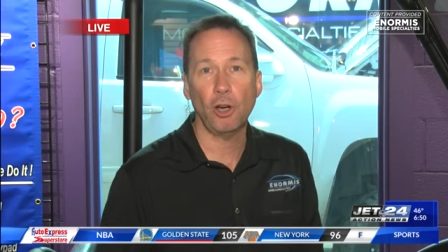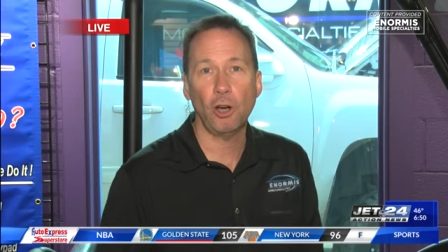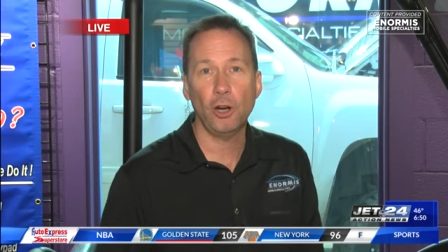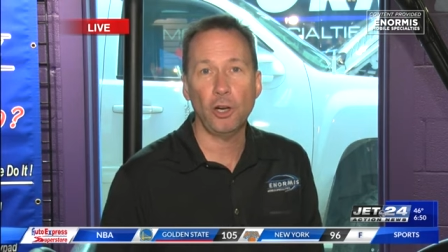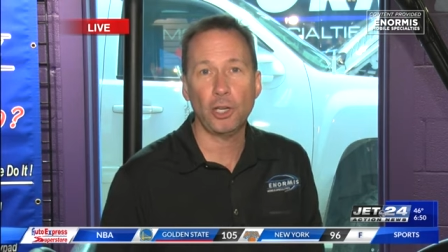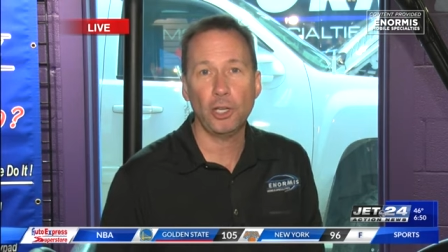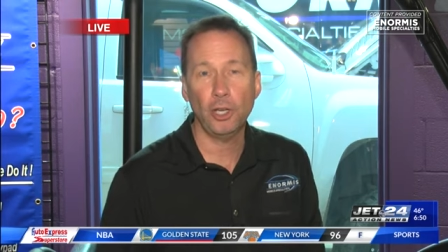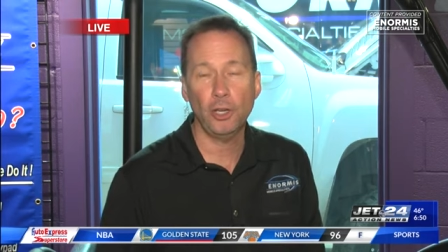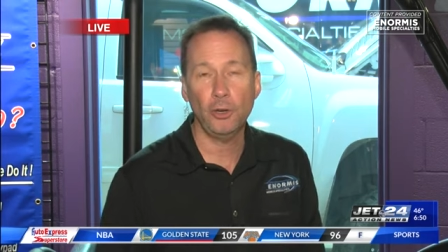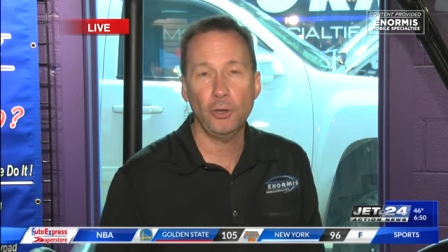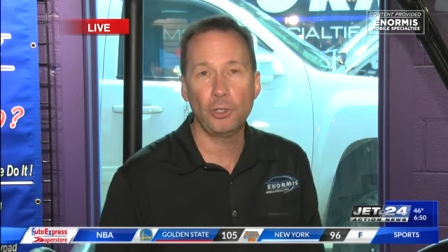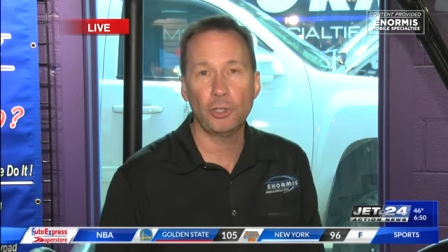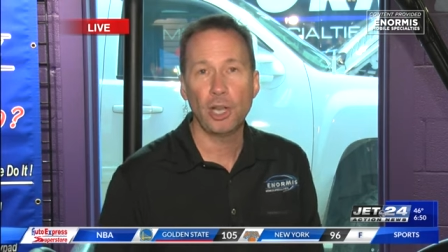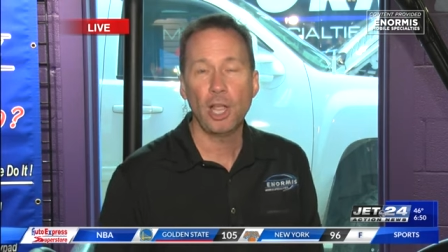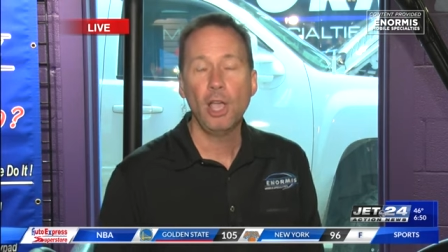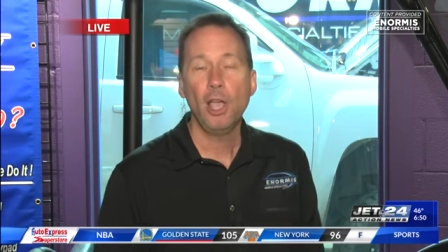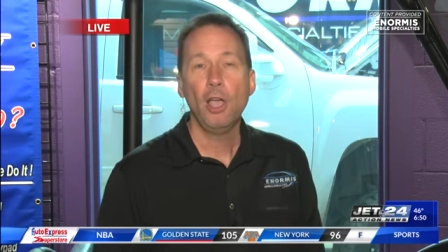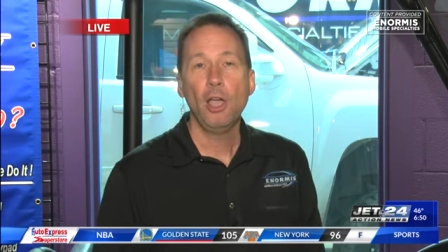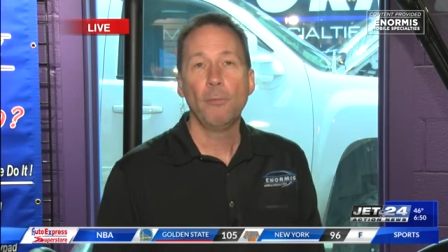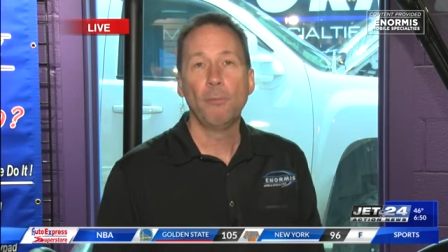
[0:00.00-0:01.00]
coach.
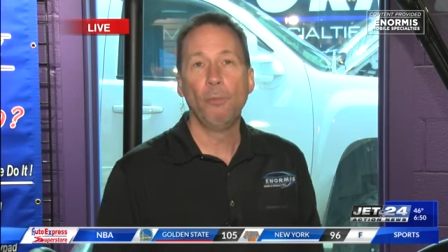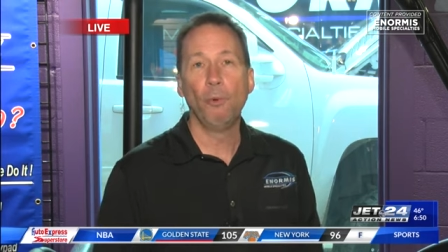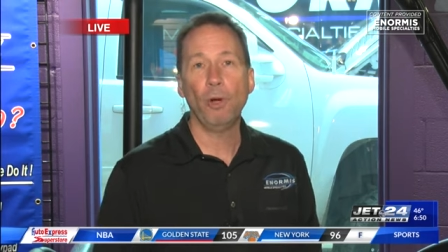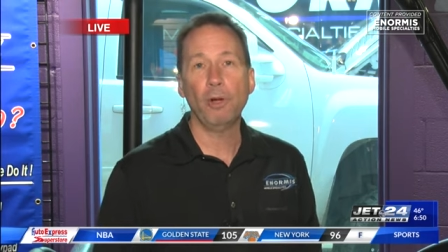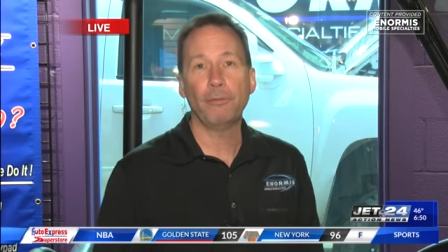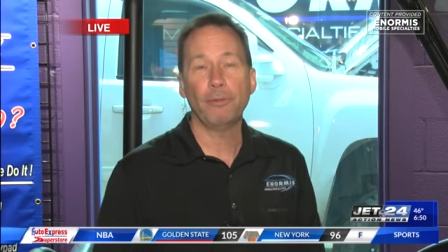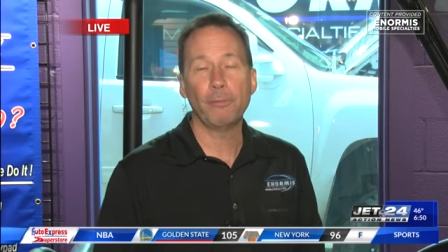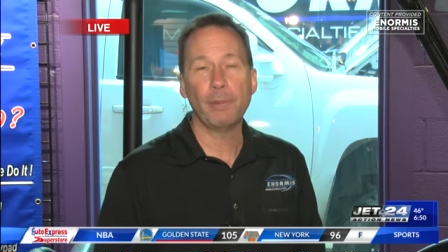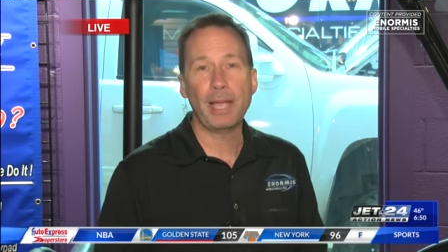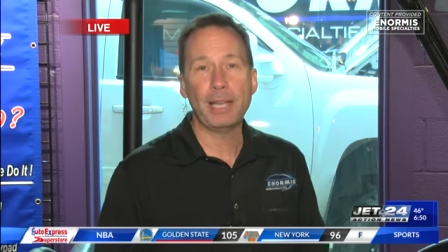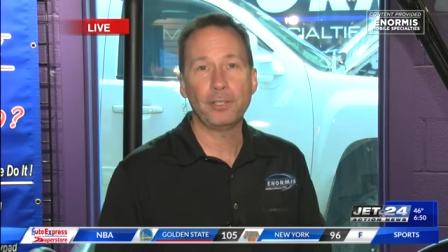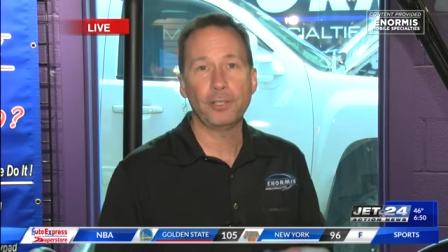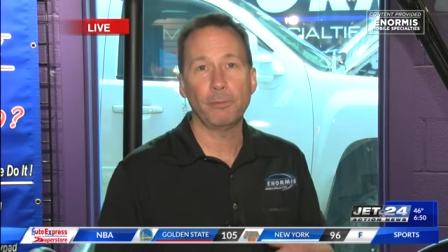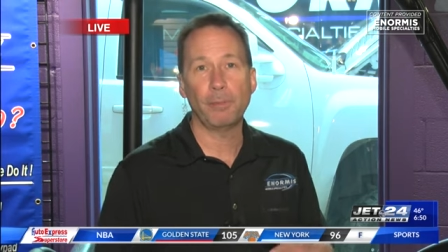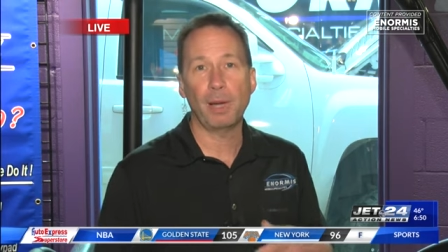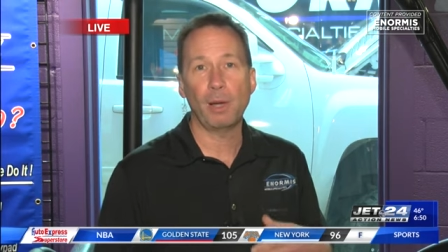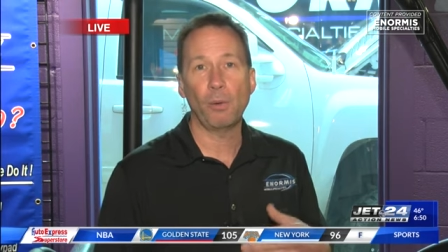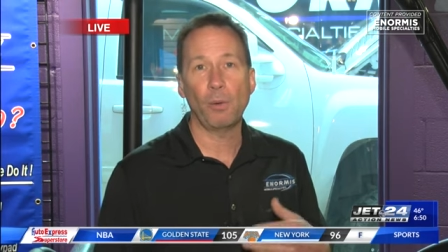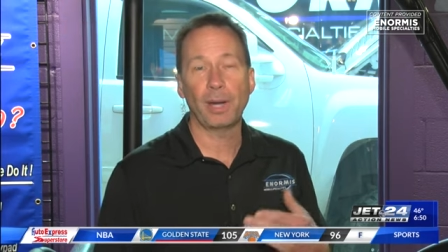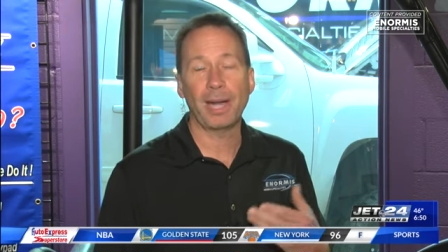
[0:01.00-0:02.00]
More information
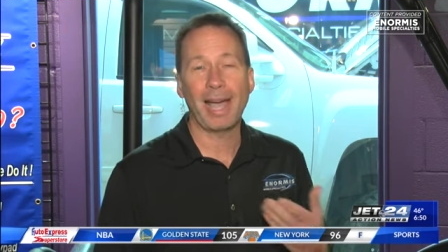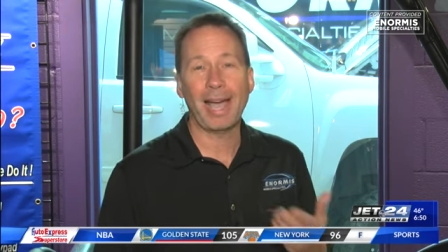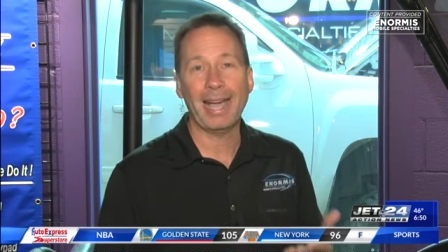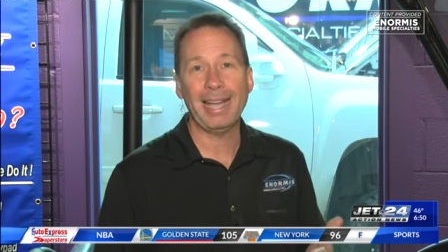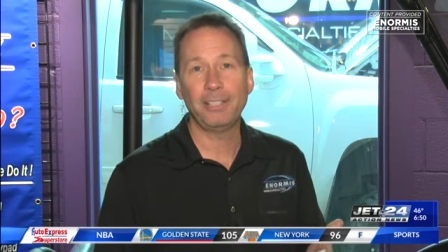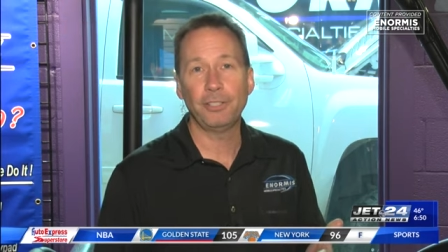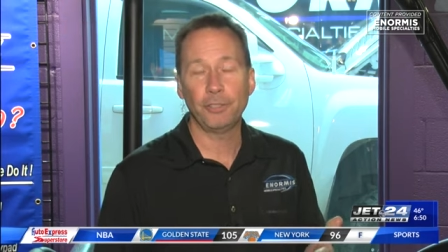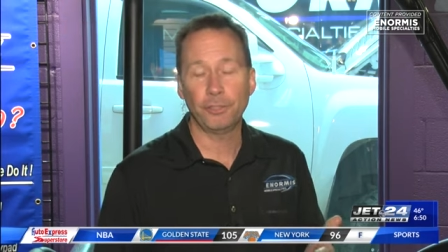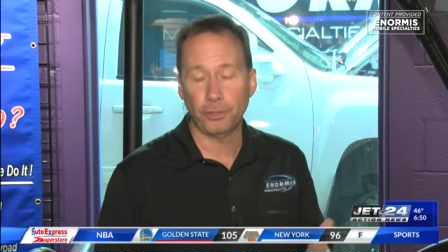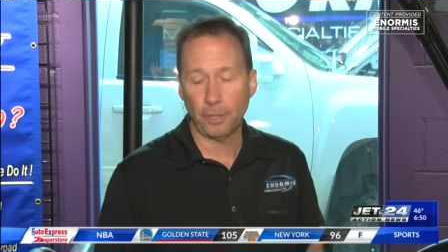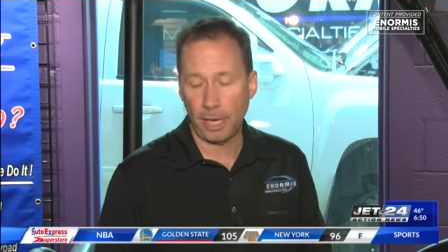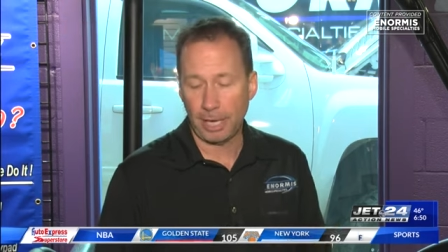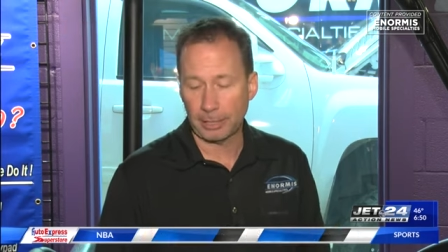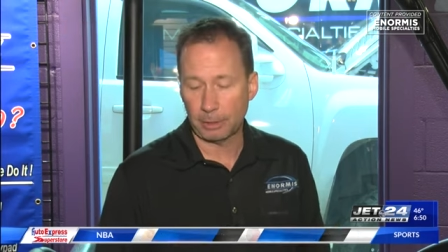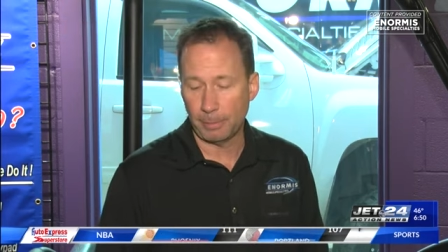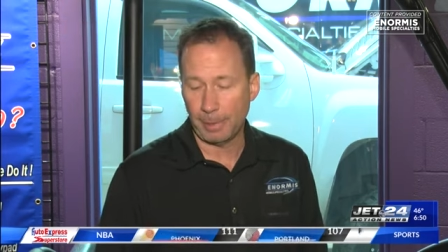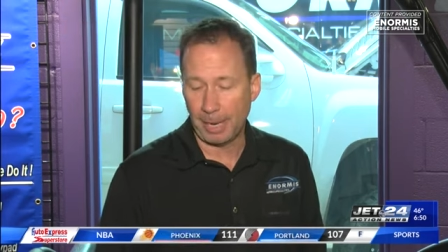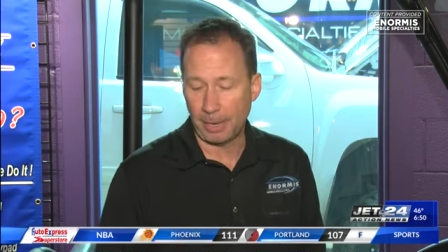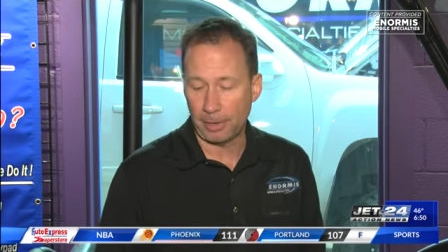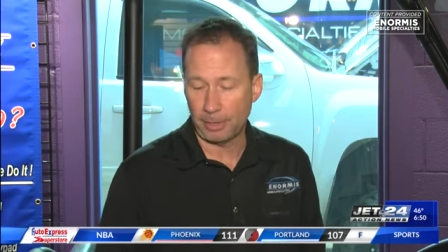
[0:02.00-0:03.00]
about what I just talked
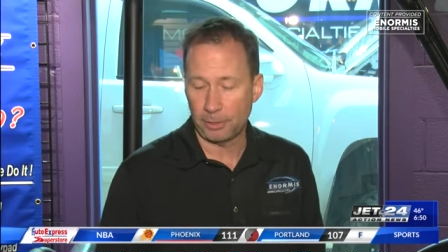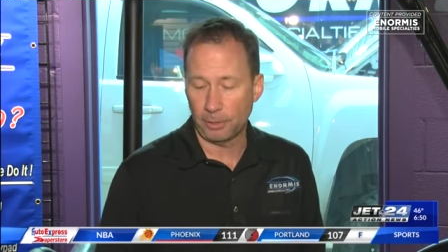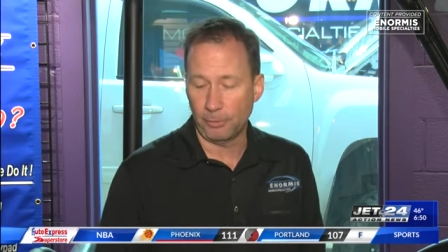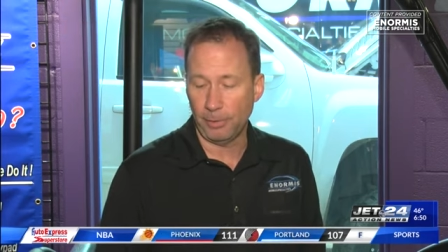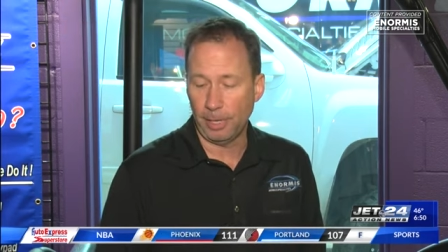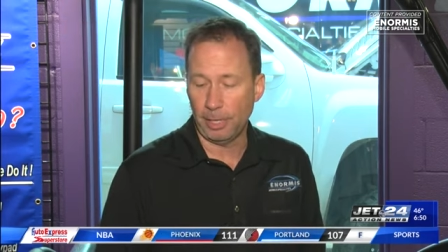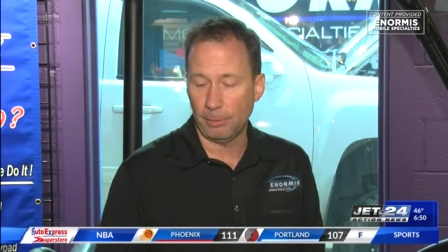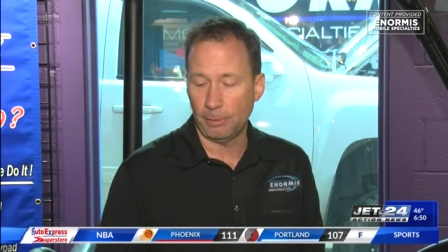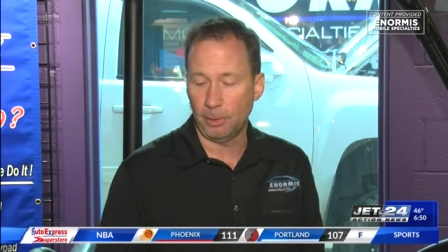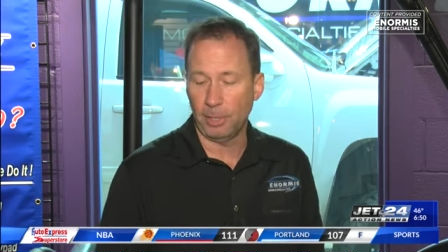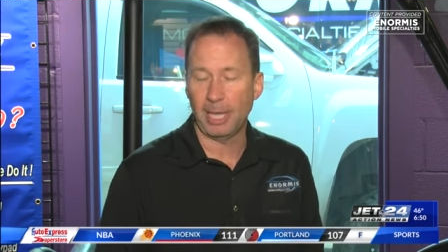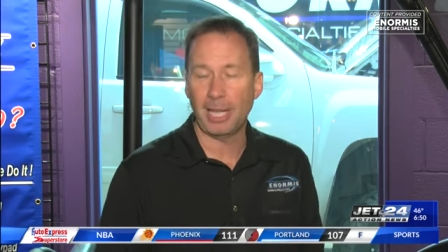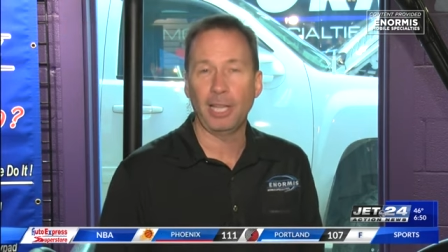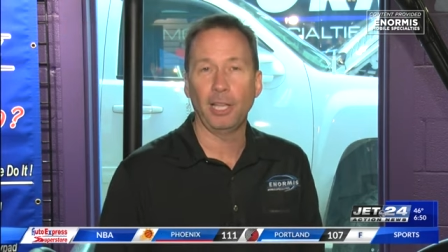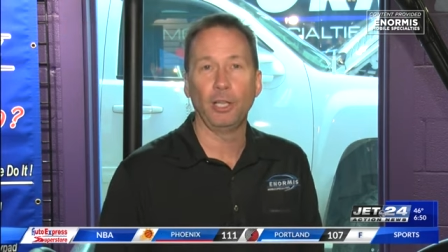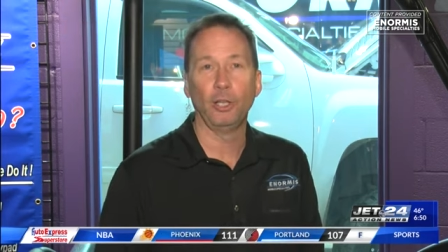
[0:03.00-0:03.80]
about is available at